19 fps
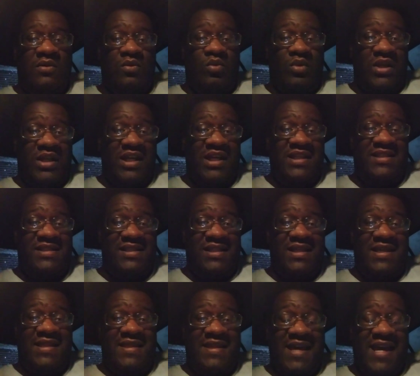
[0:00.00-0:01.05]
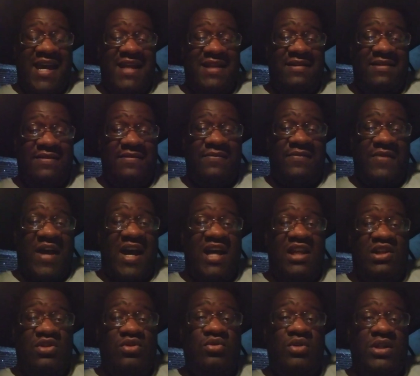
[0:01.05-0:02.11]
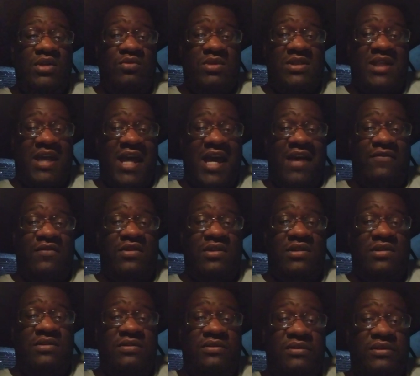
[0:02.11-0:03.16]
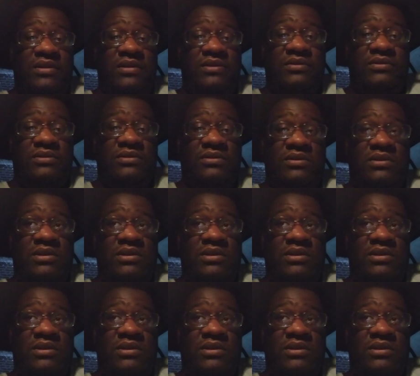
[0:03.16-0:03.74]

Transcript: when they said that, I knew he was having, you know,